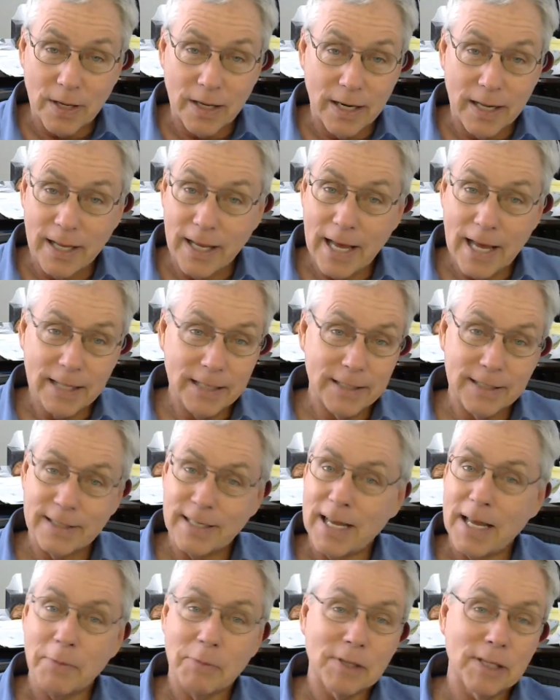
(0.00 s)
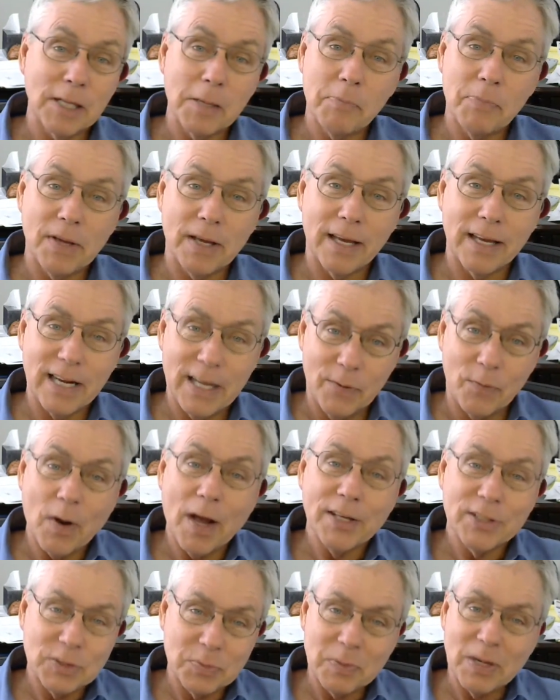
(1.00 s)
and he had the same clipping, and he
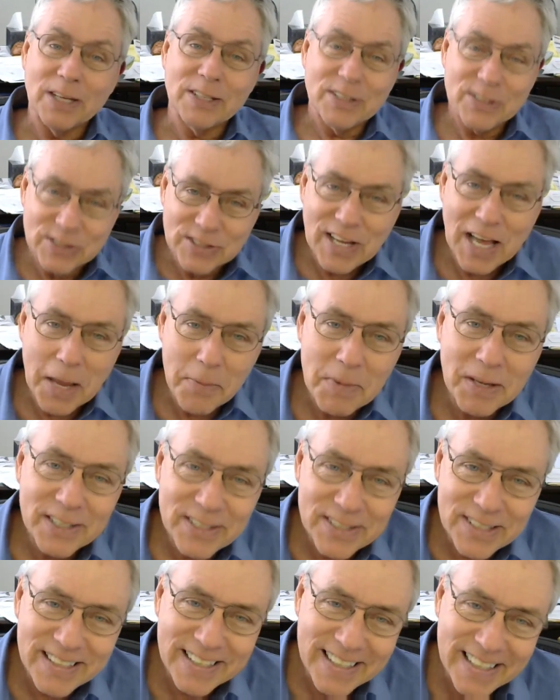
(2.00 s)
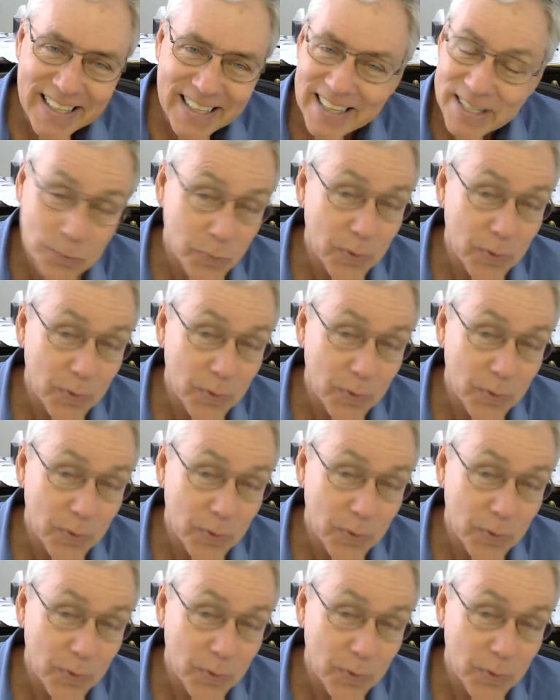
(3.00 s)
writes about the same incident. And